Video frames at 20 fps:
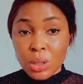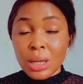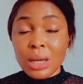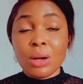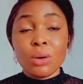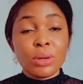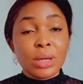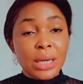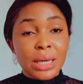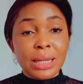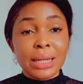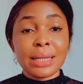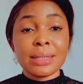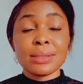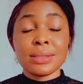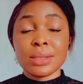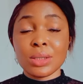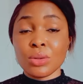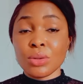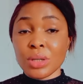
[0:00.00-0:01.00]

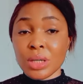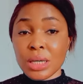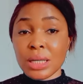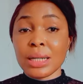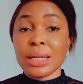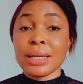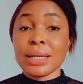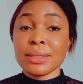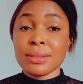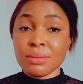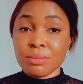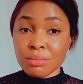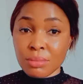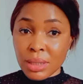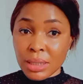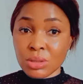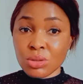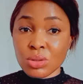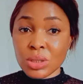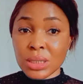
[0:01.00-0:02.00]
Let's do
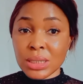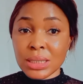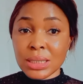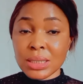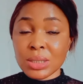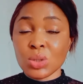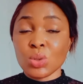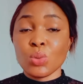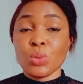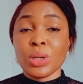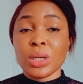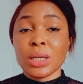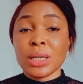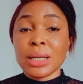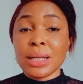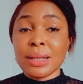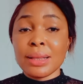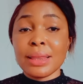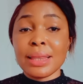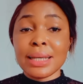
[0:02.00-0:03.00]
it this way.
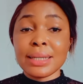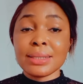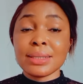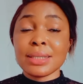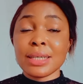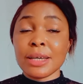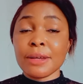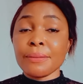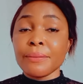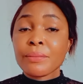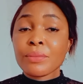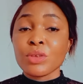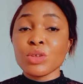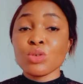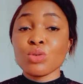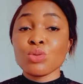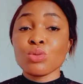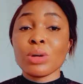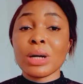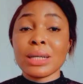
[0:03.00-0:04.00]
Let's say
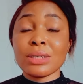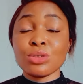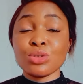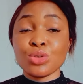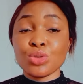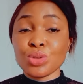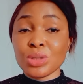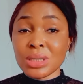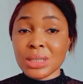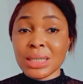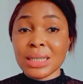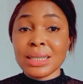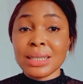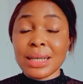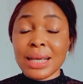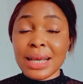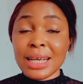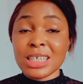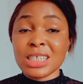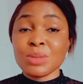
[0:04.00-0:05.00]
you are choosing
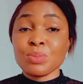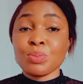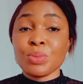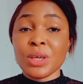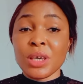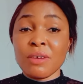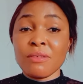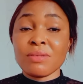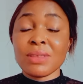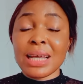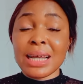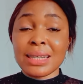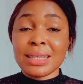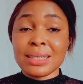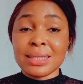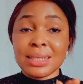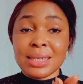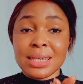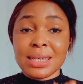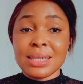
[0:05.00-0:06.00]
SPF
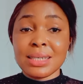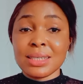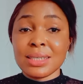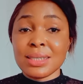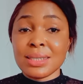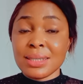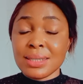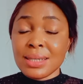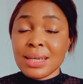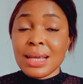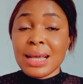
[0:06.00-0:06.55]
that is